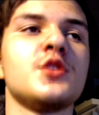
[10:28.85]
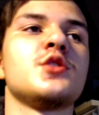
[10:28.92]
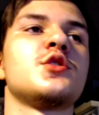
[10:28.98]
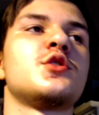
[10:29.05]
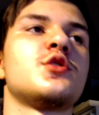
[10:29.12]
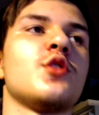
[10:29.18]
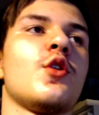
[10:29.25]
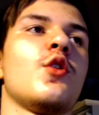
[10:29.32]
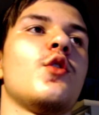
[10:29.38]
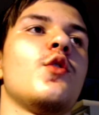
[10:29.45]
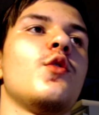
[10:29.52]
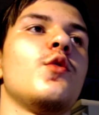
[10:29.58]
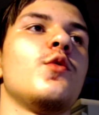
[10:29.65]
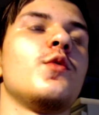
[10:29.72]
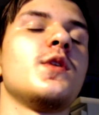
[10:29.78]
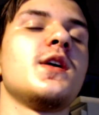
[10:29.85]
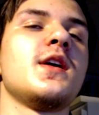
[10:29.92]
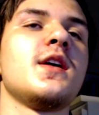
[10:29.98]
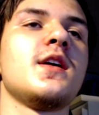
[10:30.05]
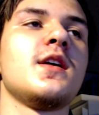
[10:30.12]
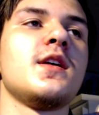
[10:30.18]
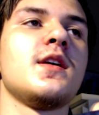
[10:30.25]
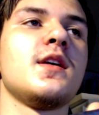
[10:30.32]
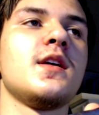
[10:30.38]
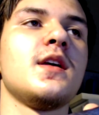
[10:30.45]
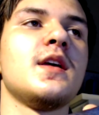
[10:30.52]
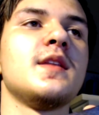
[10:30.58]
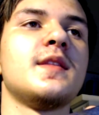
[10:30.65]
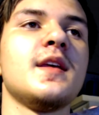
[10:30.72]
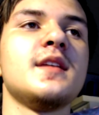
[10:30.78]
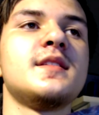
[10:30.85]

So they